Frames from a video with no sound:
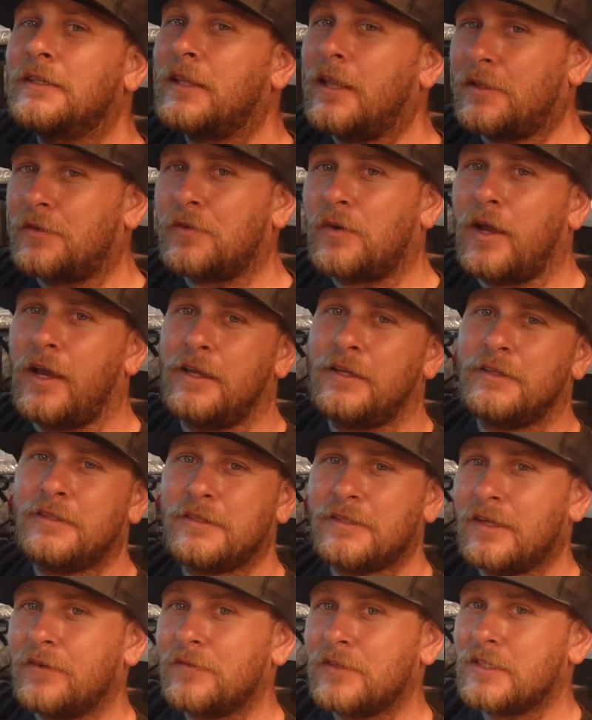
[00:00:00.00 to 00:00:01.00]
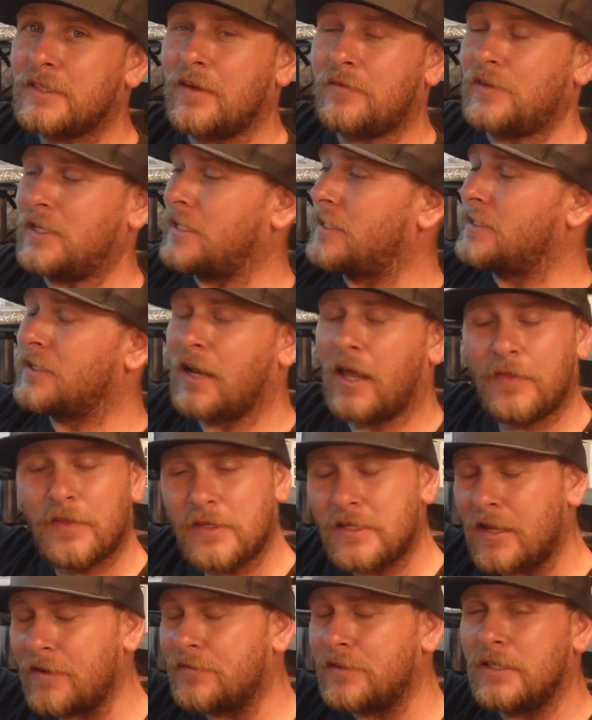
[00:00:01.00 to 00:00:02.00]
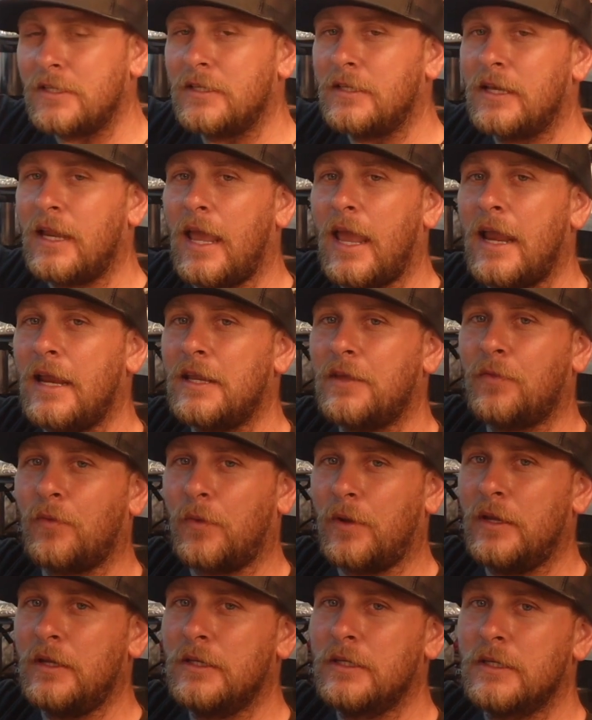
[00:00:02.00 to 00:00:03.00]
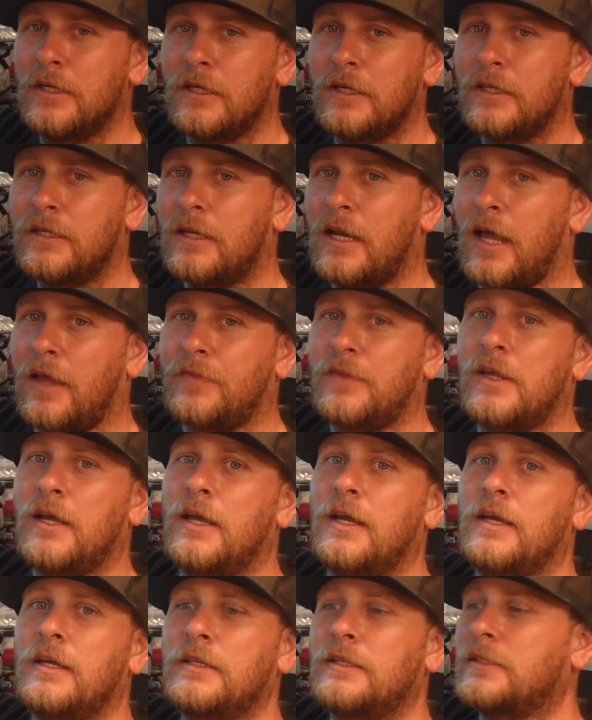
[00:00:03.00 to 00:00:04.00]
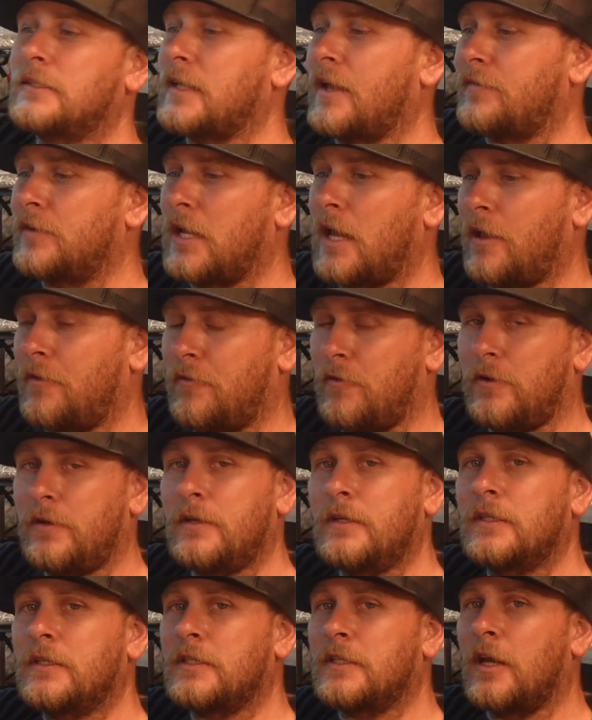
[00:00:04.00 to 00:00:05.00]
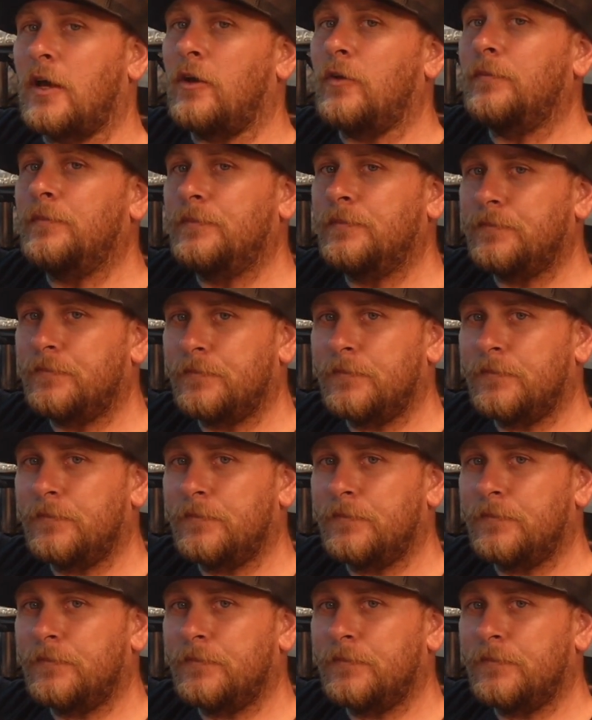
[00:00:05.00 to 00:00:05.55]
That's right, 770, not the 783, not the 700. So,